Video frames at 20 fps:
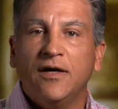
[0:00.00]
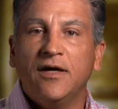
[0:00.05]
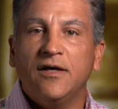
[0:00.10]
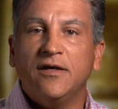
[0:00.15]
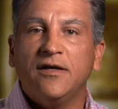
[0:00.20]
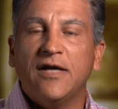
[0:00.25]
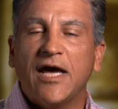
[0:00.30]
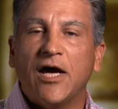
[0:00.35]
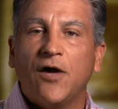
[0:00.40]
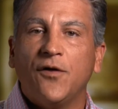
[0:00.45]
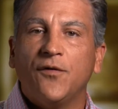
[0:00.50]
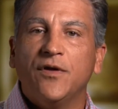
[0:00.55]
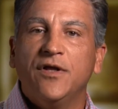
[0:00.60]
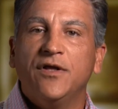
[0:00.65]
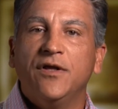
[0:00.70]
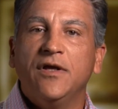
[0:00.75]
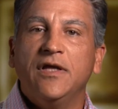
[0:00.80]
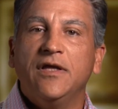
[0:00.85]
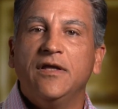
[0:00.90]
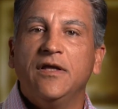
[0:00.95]
Now,
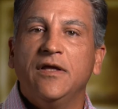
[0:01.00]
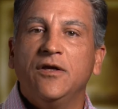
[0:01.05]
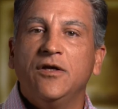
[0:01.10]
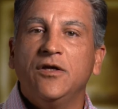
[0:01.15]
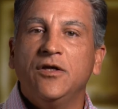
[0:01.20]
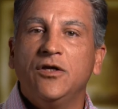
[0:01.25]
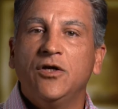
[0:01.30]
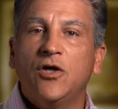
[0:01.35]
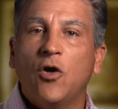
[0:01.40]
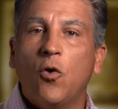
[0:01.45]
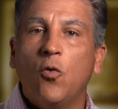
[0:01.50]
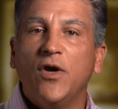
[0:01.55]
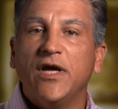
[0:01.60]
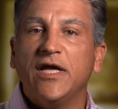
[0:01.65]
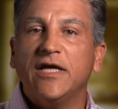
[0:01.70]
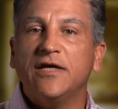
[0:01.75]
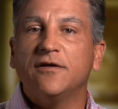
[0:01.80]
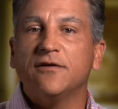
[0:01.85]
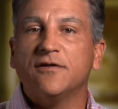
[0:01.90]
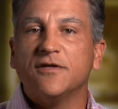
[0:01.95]
going
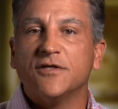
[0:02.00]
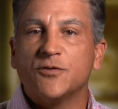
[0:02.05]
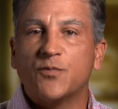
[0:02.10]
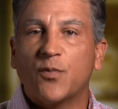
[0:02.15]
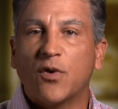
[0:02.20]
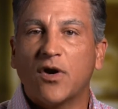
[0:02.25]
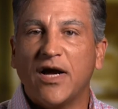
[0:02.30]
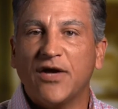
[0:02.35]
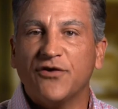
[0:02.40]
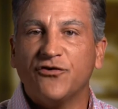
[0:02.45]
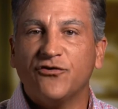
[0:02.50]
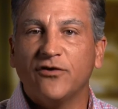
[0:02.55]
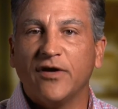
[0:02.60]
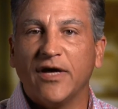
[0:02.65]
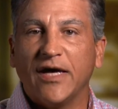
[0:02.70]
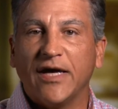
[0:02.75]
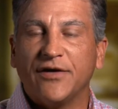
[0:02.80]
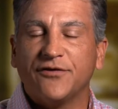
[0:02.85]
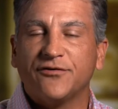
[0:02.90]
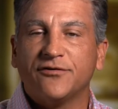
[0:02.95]
into this
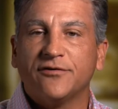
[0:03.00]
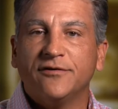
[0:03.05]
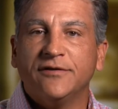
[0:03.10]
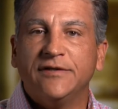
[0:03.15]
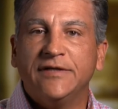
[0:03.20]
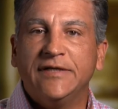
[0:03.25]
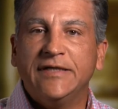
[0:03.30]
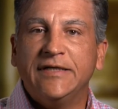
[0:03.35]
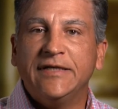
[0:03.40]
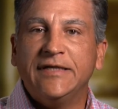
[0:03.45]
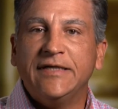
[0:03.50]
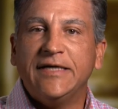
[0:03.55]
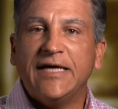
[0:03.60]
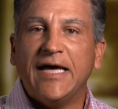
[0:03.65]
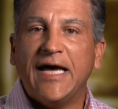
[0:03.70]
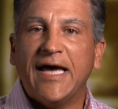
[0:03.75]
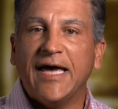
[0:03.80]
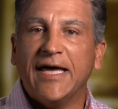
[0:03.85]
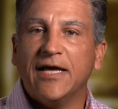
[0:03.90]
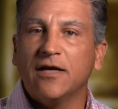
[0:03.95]
process,
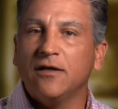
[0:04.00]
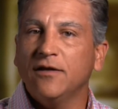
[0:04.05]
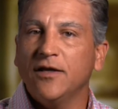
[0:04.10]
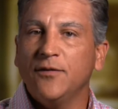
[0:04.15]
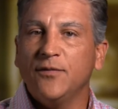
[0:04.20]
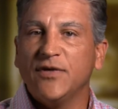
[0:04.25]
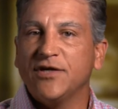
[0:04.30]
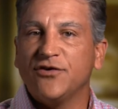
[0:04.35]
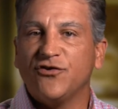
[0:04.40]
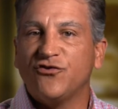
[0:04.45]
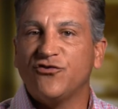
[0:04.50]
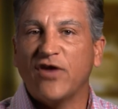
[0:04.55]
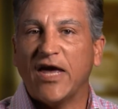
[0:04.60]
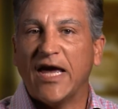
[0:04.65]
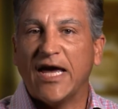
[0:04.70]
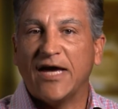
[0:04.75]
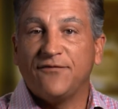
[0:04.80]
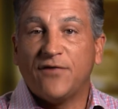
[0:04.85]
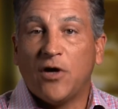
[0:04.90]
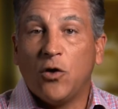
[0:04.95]
I had a limited
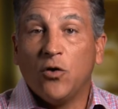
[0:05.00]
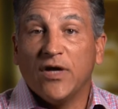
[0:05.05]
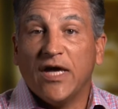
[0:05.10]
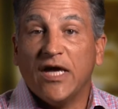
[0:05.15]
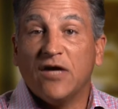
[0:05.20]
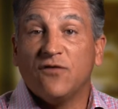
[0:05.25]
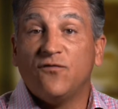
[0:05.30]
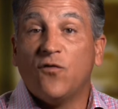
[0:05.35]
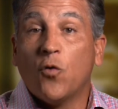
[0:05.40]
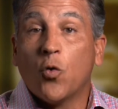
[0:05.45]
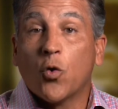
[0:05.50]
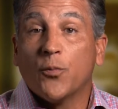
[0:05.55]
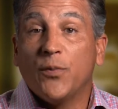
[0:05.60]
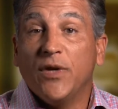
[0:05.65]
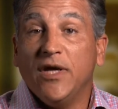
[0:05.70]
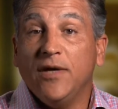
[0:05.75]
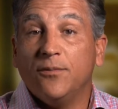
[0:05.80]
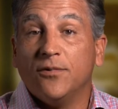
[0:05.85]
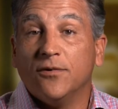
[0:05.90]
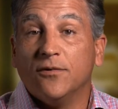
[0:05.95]
staff. I only had 4
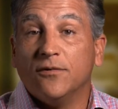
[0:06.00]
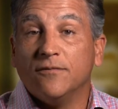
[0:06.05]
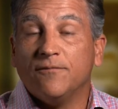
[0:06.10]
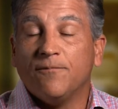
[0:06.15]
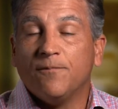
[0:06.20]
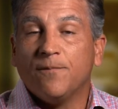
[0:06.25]
people.